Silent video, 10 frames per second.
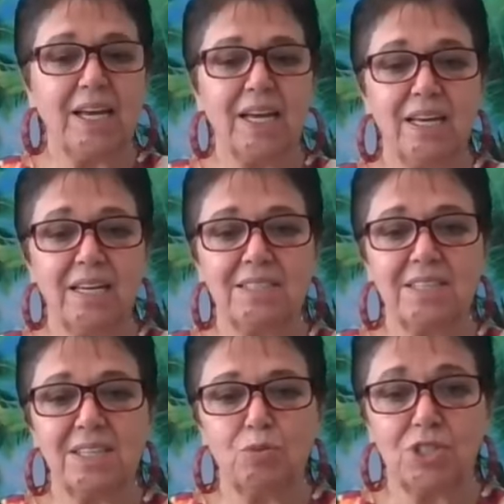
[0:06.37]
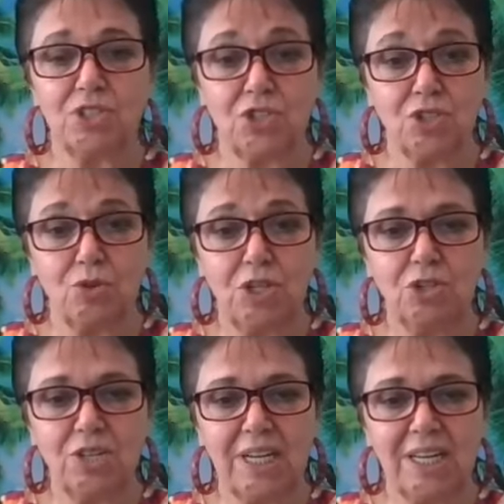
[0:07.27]
And we're just going
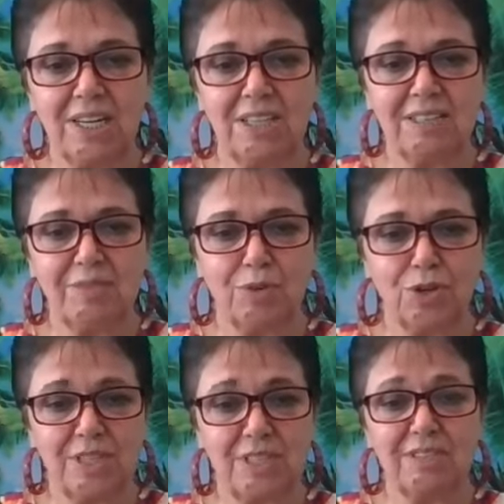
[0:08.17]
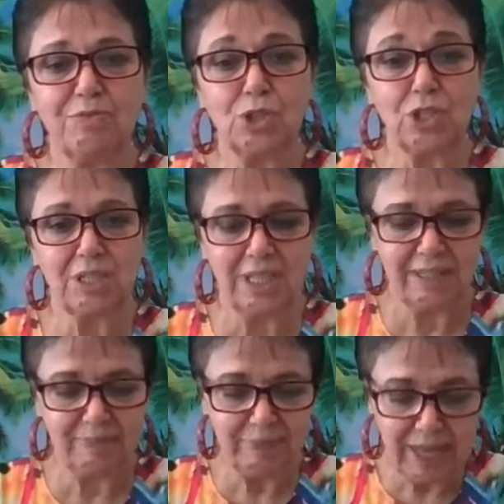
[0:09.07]
to thank God for it for today.